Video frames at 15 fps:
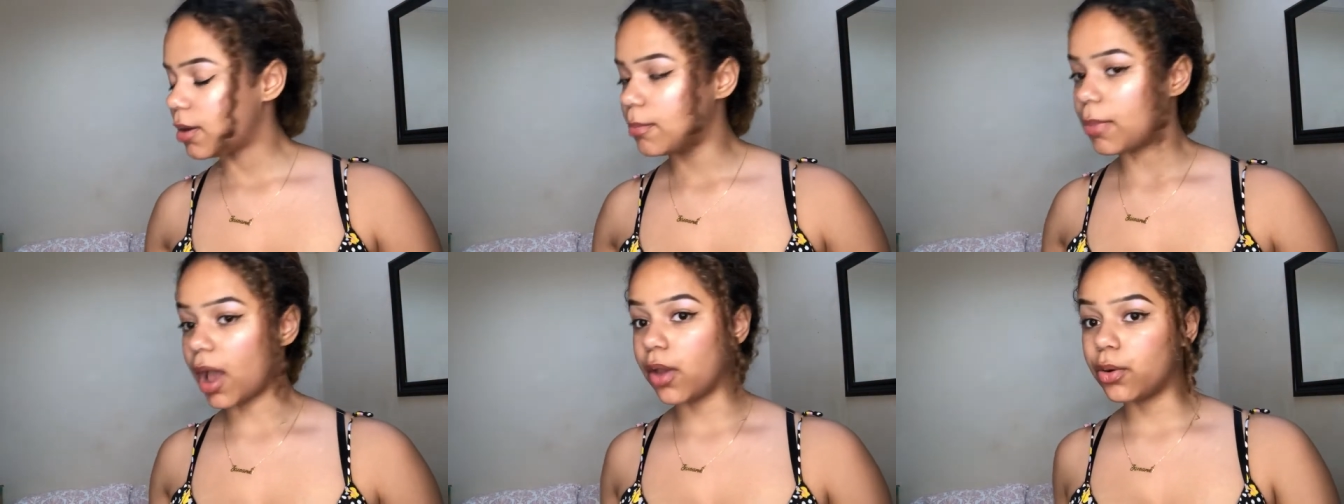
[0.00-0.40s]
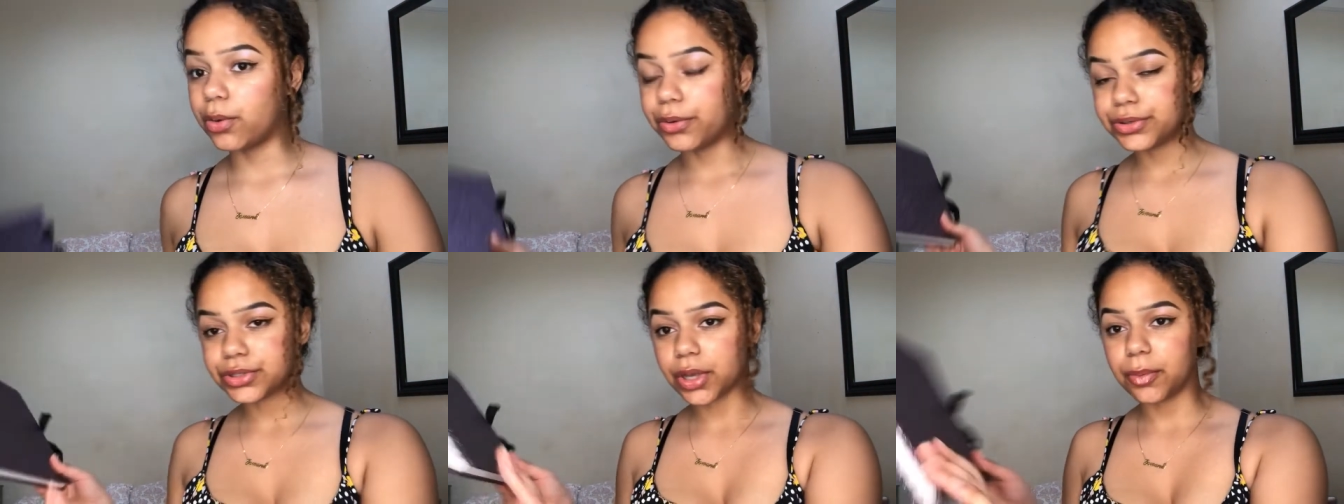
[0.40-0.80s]
But I
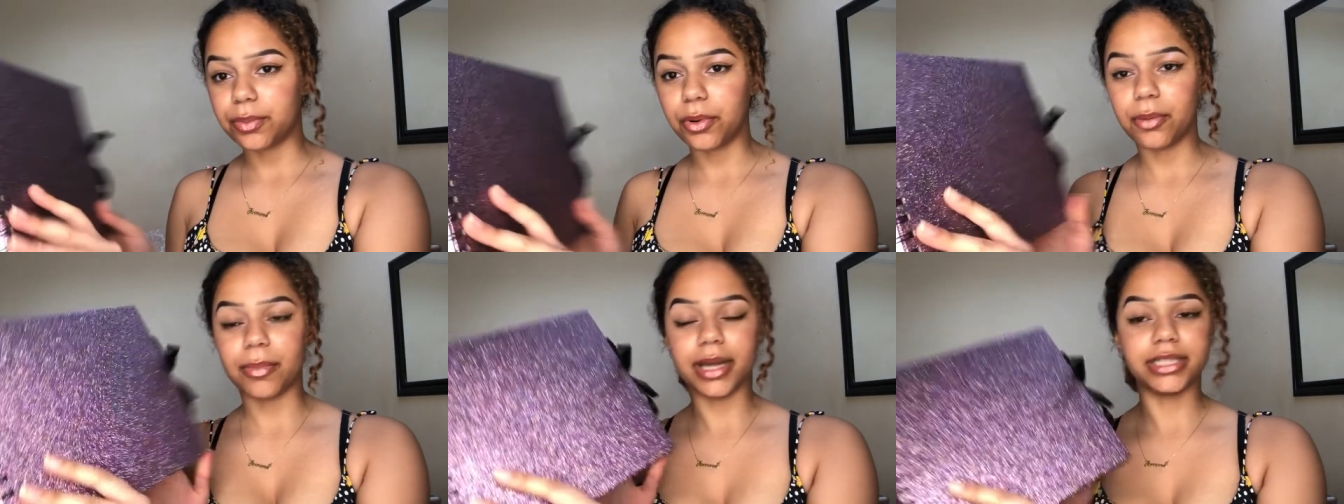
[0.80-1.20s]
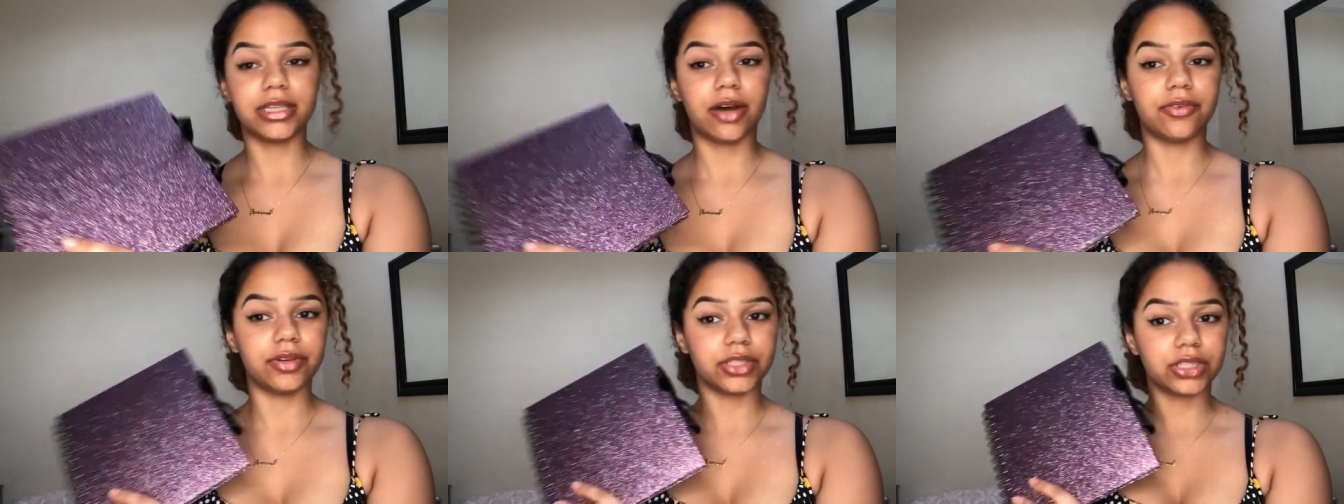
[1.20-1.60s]
also bought
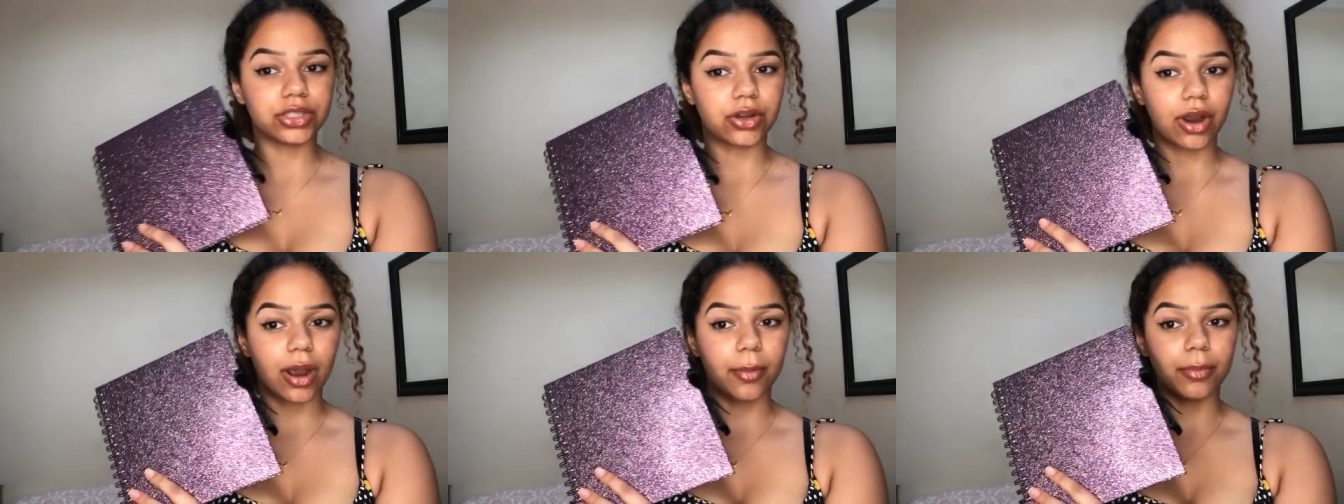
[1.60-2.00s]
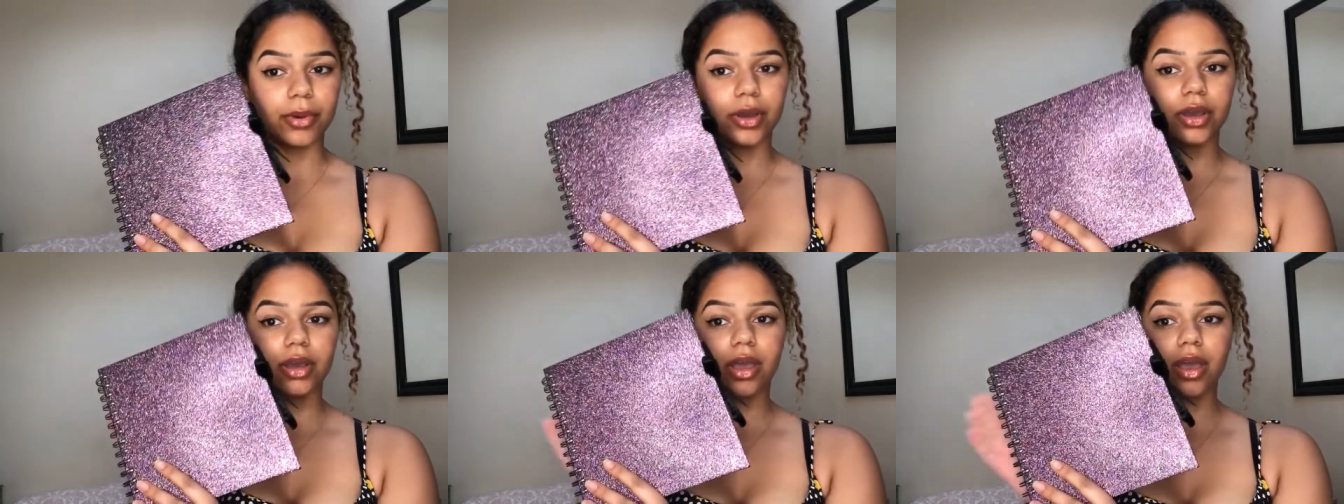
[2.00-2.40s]
myself a
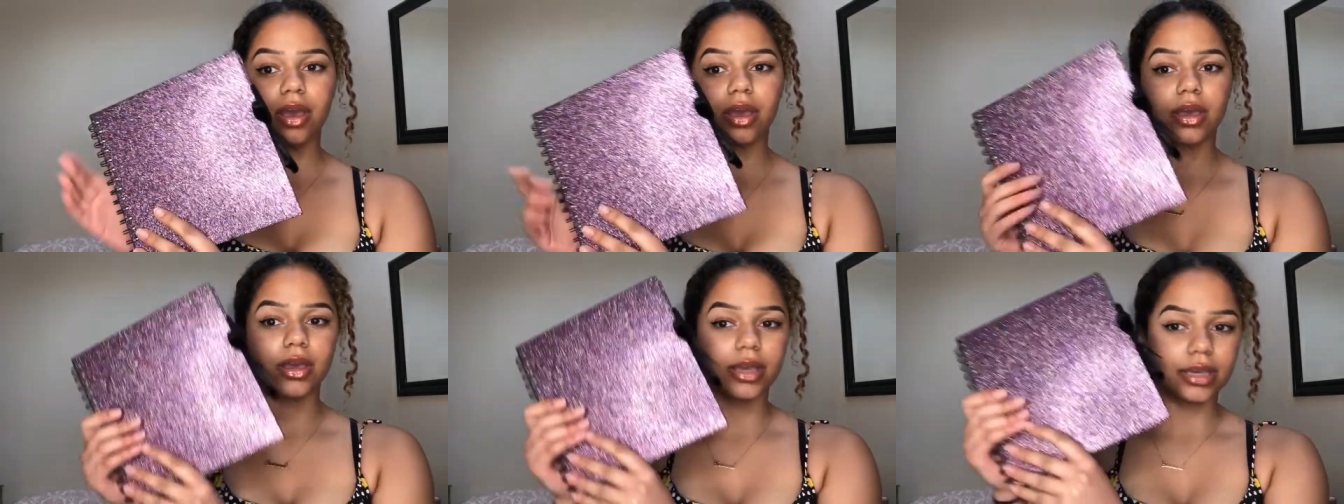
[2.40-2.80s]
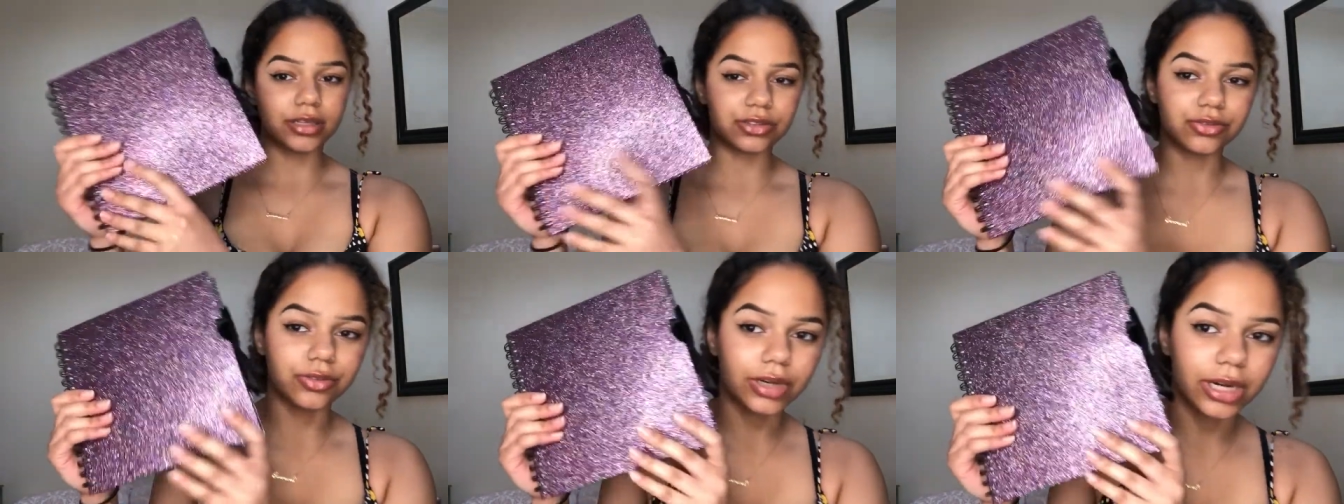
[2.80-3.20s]
scrapbook.
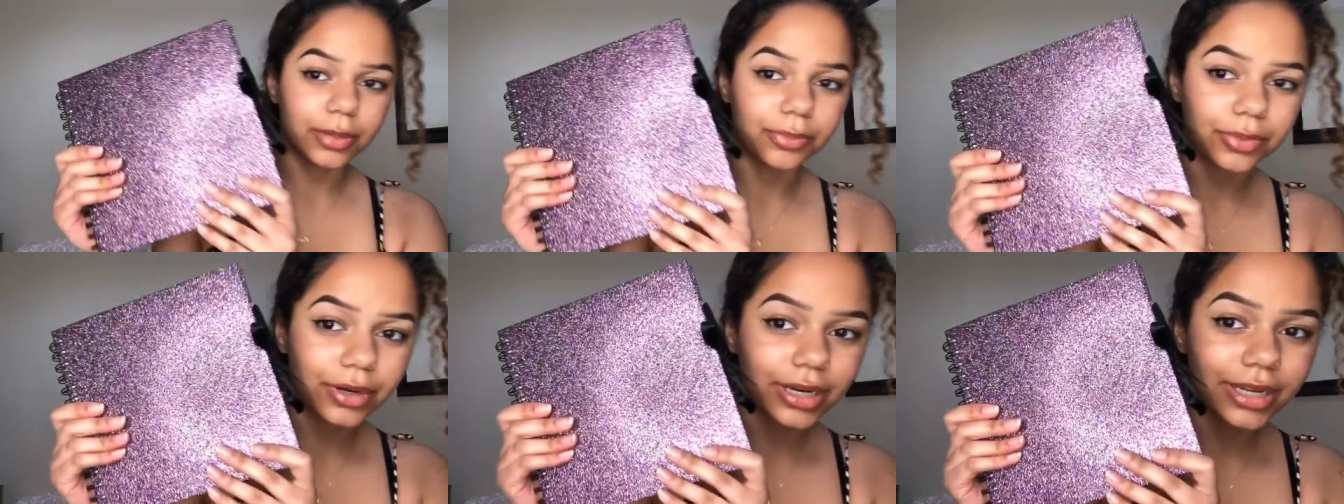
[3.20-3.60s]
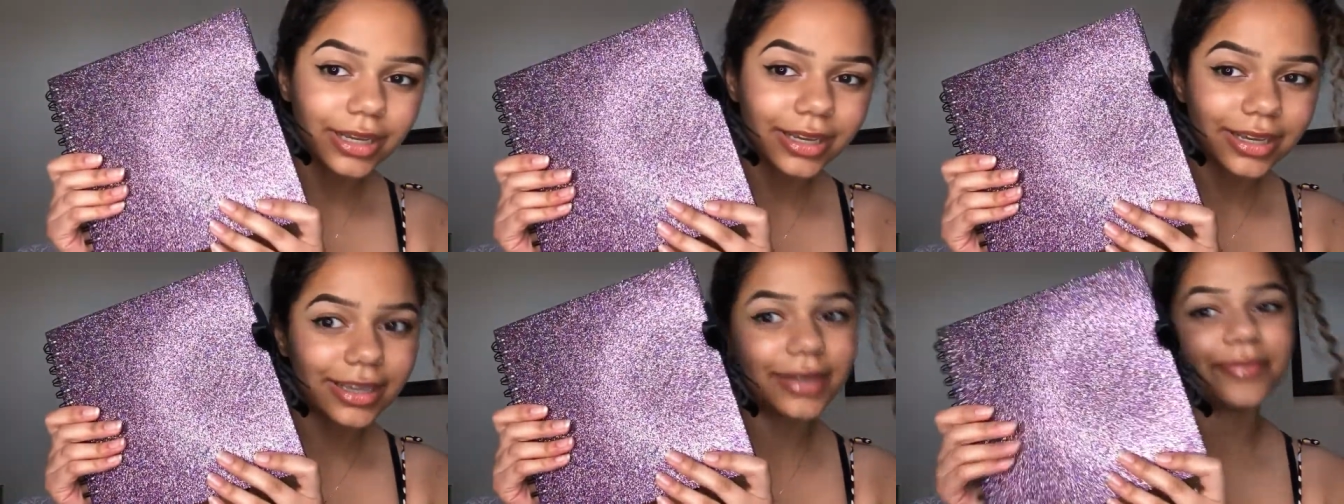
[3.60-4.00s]
It's really
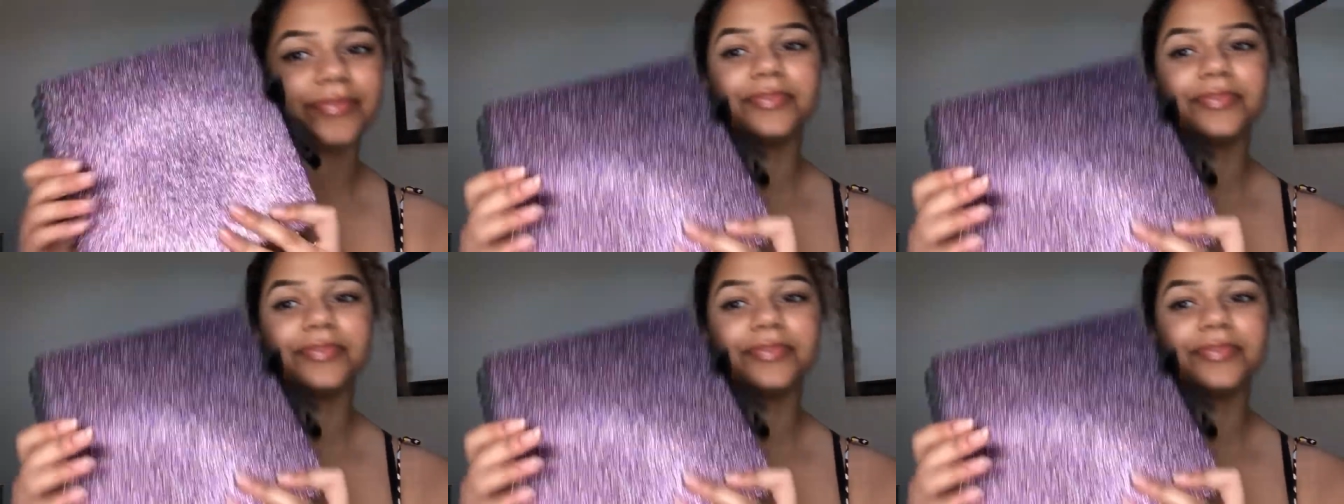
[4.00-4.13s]
pretty.